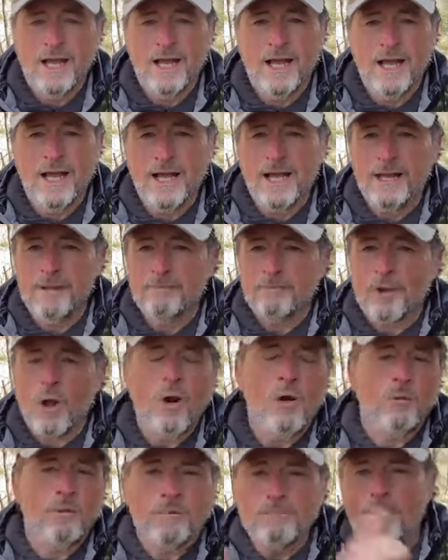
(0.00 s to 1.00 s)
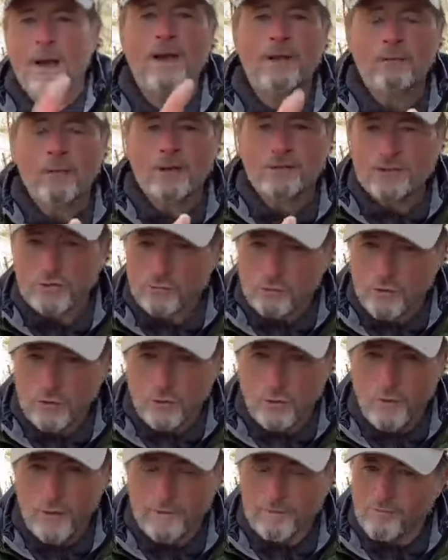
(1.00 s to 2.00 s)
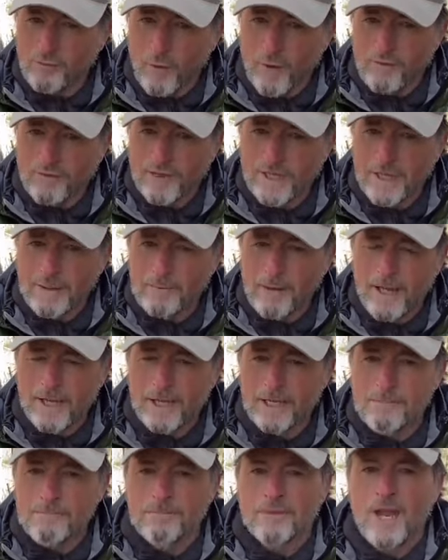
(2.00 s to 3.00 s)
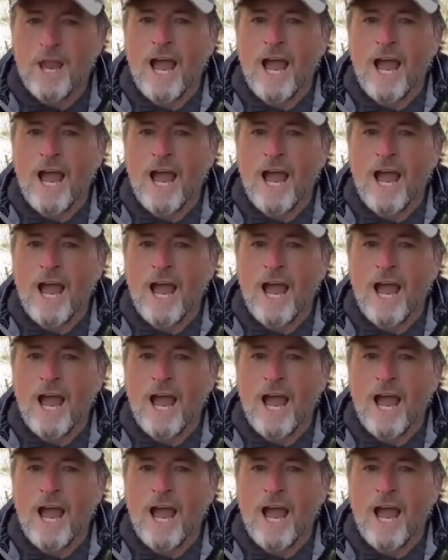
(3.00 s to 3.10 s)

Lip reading: Oh, and by the way, just real quick, before I forget about it,